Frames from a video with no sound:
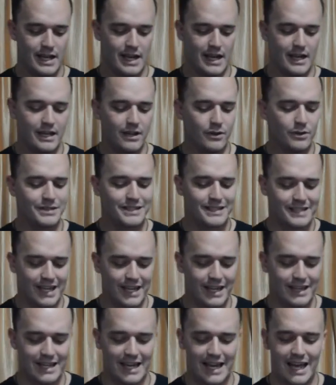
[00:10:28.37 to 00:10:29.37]
And he was
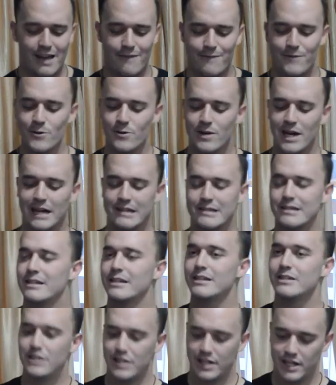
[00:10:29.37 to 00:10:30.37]
saying that, hey, if you guys
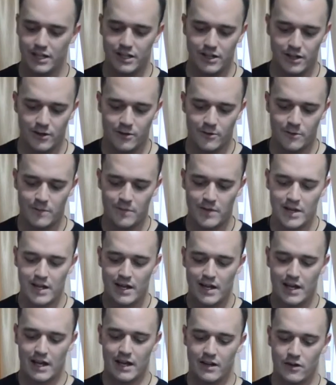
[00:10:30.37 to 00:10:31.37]
continue
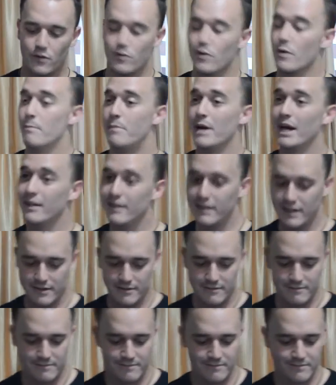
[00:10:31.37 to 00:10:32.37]
in your rebellion,